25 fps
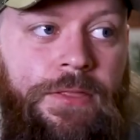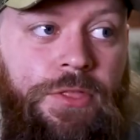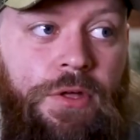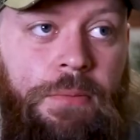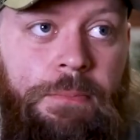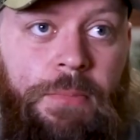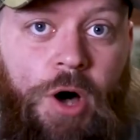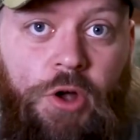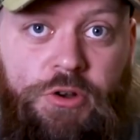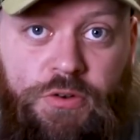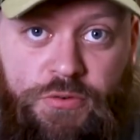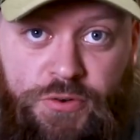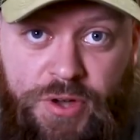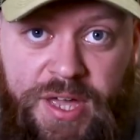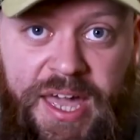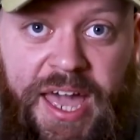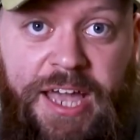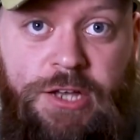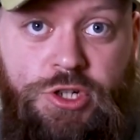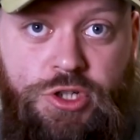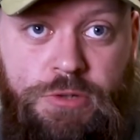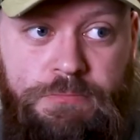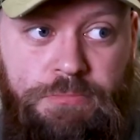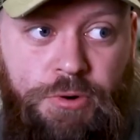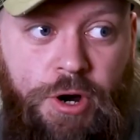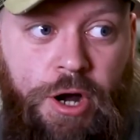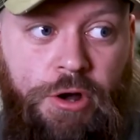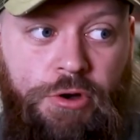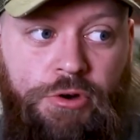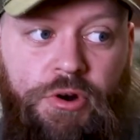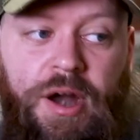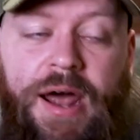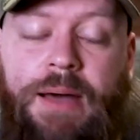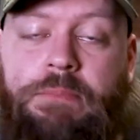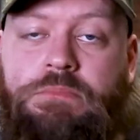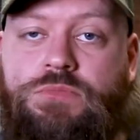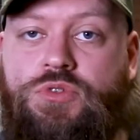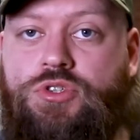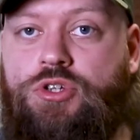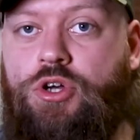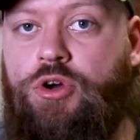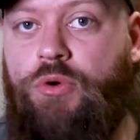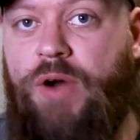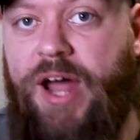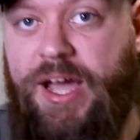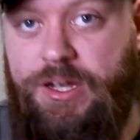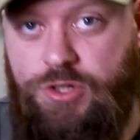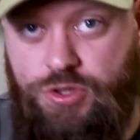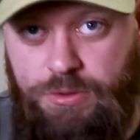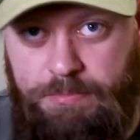the modification programs,
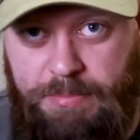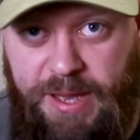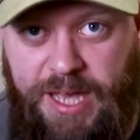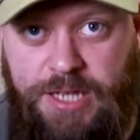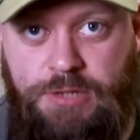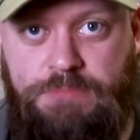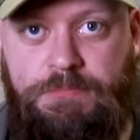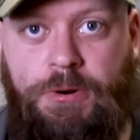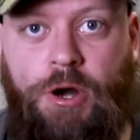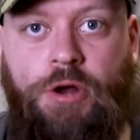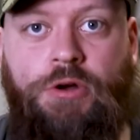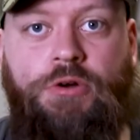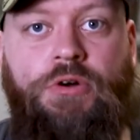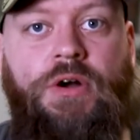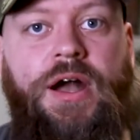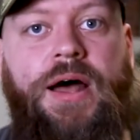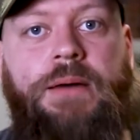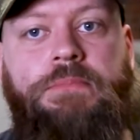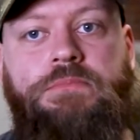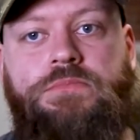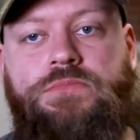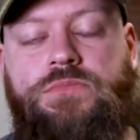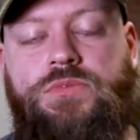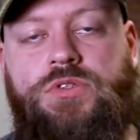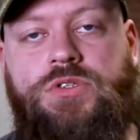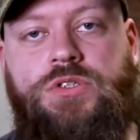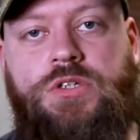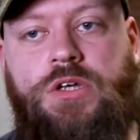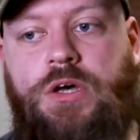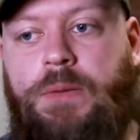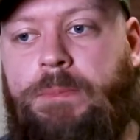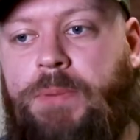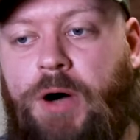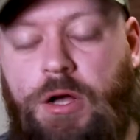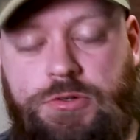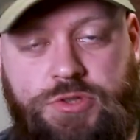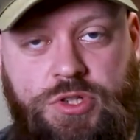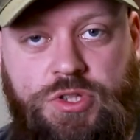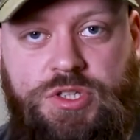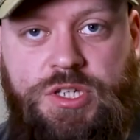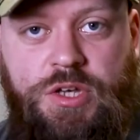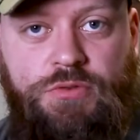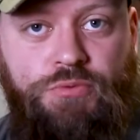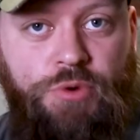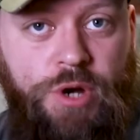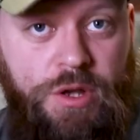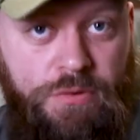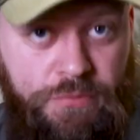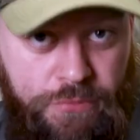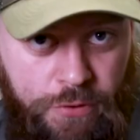correction-based programs,
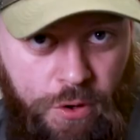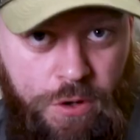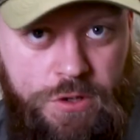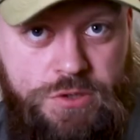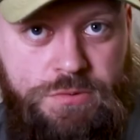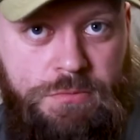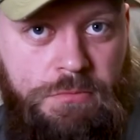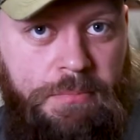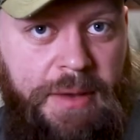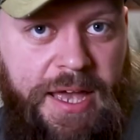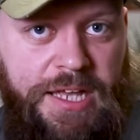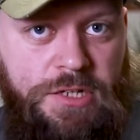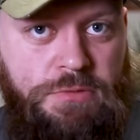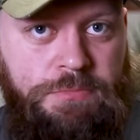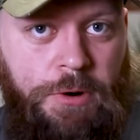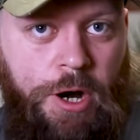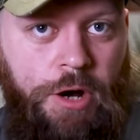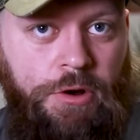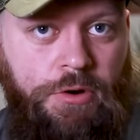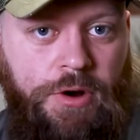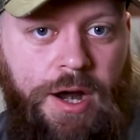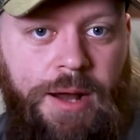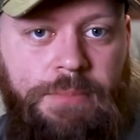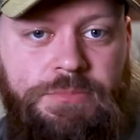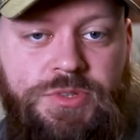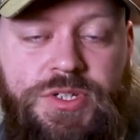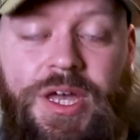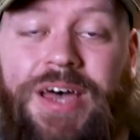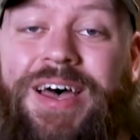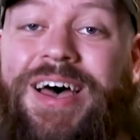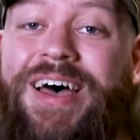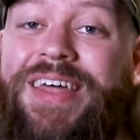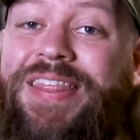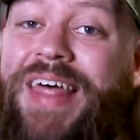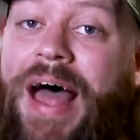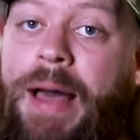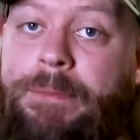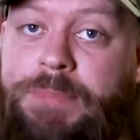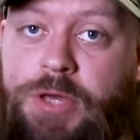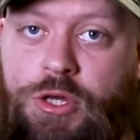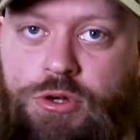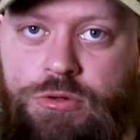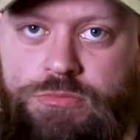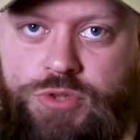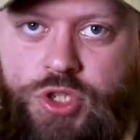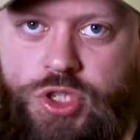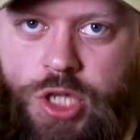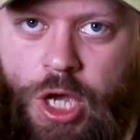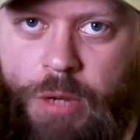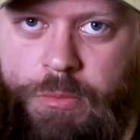positive reinforcement-based programs, that
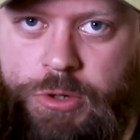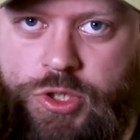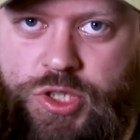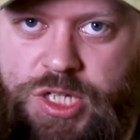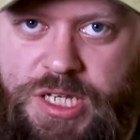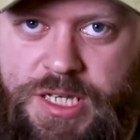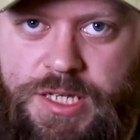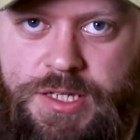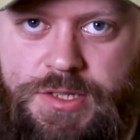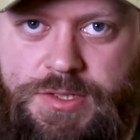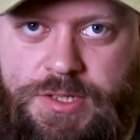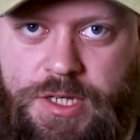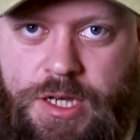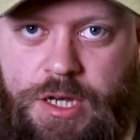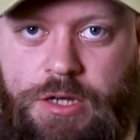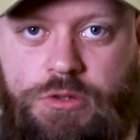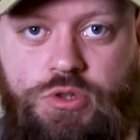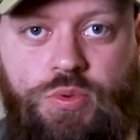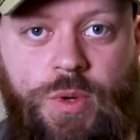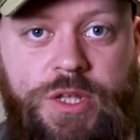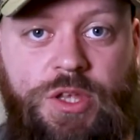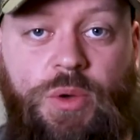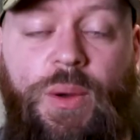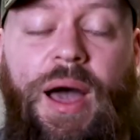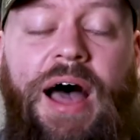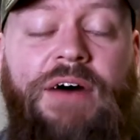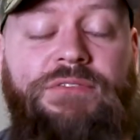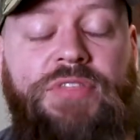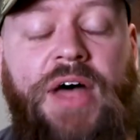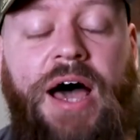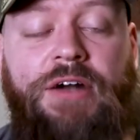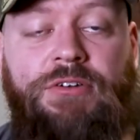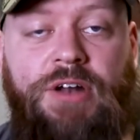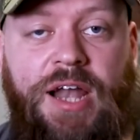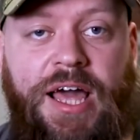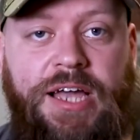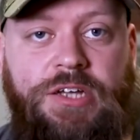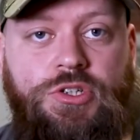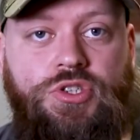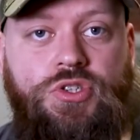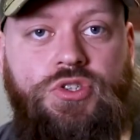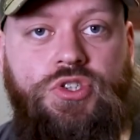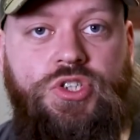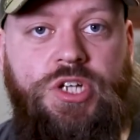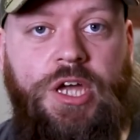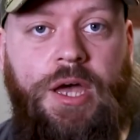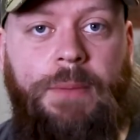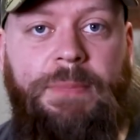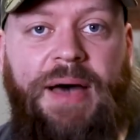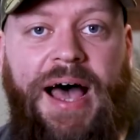becomes so much easier. Because when you have that
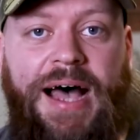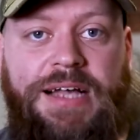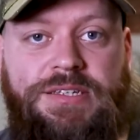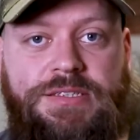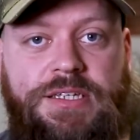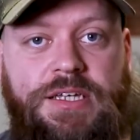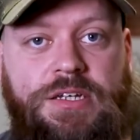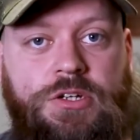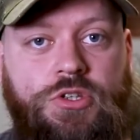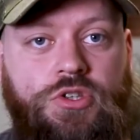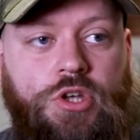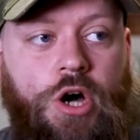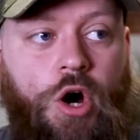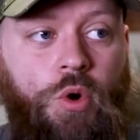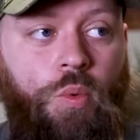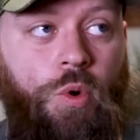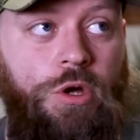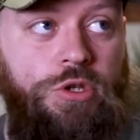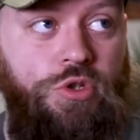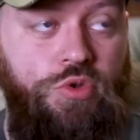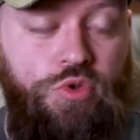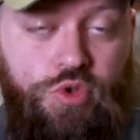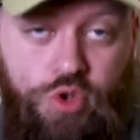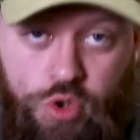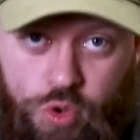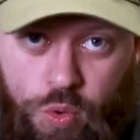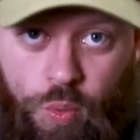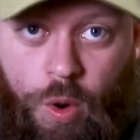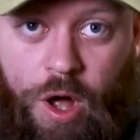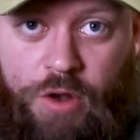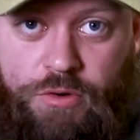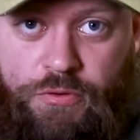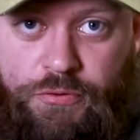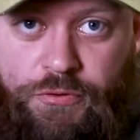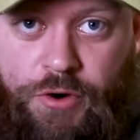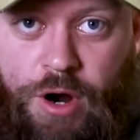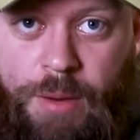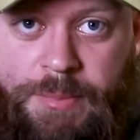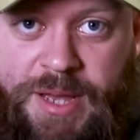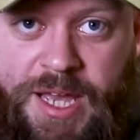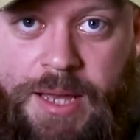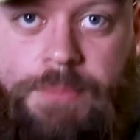relationship, asking a dog what you do want from